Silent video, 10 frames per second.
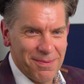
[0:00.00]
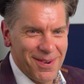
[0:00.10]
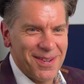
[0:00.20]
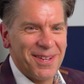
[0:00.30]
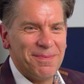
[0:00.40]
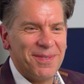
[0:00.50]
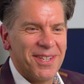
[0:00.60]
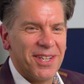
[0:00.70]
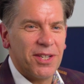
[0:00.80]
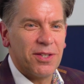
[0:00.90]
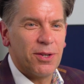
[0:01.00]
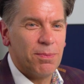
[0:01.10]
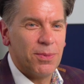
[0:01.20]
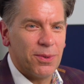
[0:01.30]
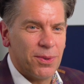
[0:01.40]
So my name's
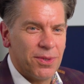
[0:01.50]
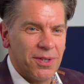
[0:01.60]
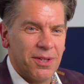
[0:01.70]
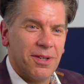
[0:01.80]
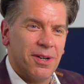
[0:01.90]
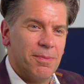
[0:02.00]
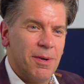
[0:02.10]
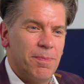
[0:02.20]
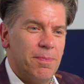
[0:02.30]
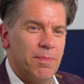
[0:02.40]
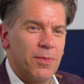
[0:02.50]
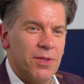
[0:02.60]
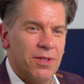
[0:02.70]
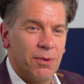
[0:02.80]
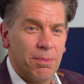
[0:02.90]
Tom Dawson. I'm a
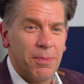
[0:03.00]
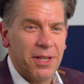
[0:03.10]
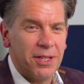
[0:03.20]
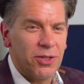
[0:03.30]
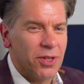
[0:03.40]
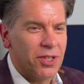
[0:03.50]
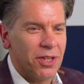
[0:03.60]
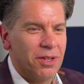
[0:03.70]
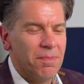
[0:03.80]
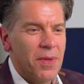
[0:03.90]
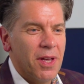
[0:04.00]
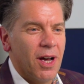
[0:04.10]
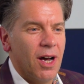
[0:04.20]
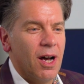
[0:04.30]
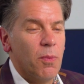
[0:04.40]
consultant paediatrician
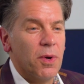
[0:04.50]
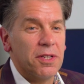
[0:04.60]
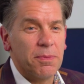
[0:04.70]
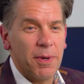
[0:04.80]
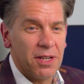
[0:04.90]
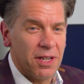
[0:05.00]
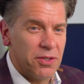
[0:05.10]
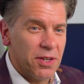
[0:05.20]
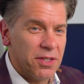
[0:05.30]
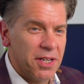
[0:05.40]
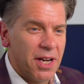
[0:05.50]
with a special interest in